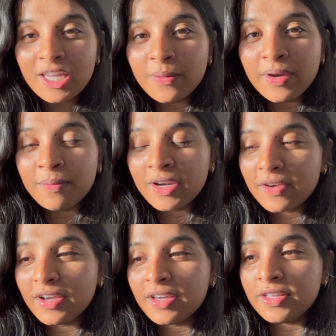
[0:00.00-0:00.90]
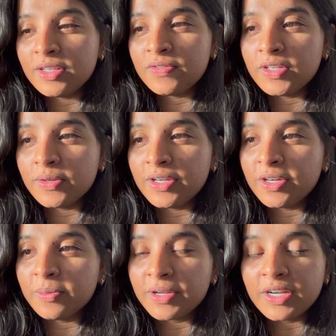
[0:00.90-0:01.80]
Anyway, I'm gonna go ahead and end this video
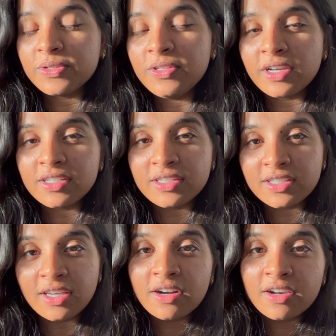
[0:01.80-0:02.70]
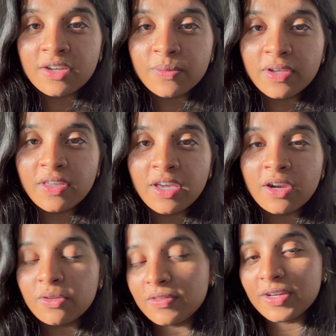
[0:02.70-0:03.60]
here, but I will see you guys next Saturday with
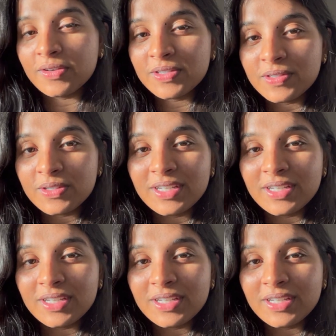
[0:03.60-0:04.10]
another video, so until